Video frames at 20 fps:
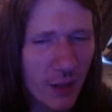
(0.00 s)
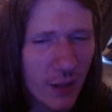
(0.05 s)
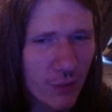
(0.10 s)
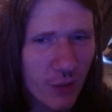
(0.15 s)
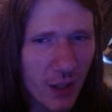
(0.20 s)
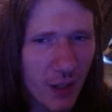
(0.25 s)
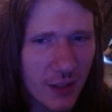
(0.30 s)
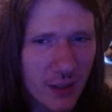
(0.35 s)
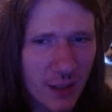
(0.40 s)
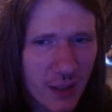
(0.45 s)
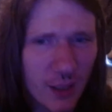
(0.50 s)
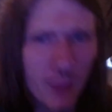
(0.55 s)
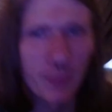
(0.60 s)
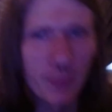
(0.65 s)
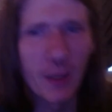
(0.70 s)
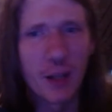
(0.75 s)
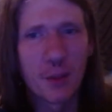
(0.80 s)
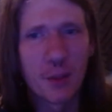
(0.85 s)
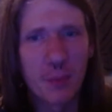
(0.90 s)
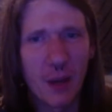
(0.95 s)
I think
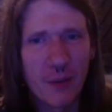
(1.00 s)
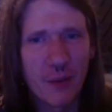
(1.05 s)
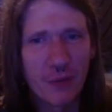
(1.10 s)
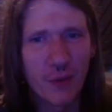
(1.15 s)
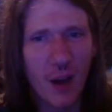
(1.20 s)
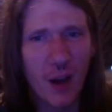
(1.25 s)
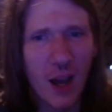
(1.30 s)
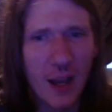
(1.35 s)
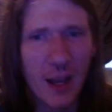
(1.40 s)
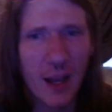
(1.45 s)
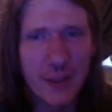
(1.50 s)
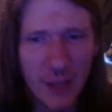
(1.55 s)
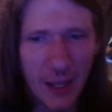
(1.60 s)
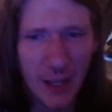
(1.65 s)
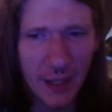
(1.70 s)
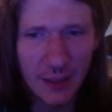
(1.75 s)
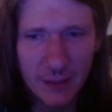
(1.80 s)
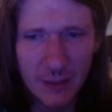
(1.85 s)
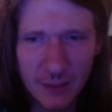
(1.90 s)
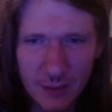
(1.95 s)
about them, I find that
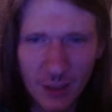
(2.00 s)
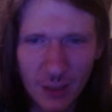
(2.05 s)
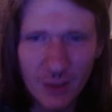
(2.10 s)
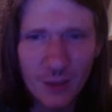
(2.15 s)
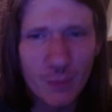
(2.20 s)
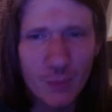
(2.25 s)
it doesn't